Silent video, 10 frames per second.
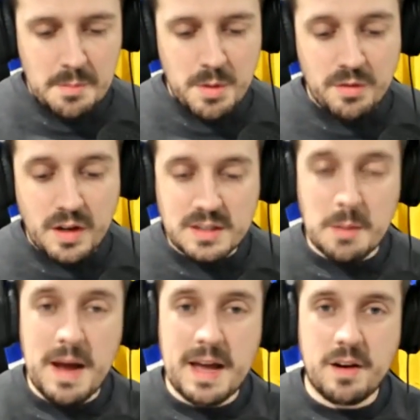Moving on to
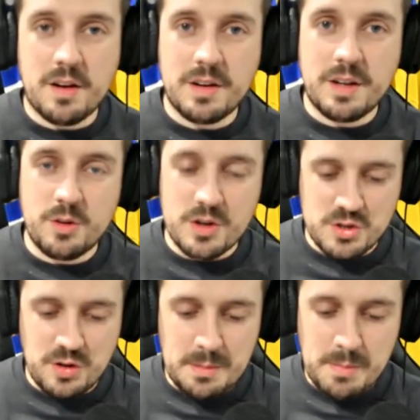the man on the other
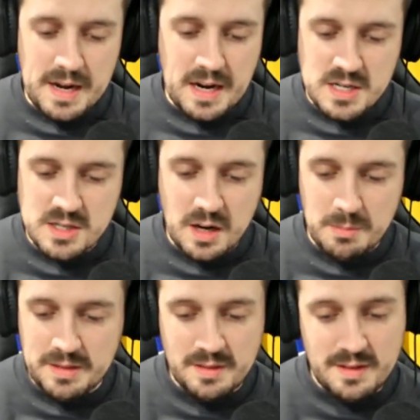side, Manar
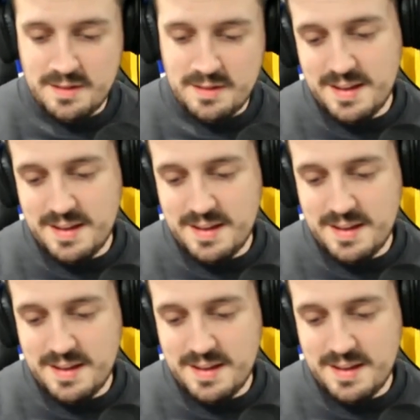Solomon.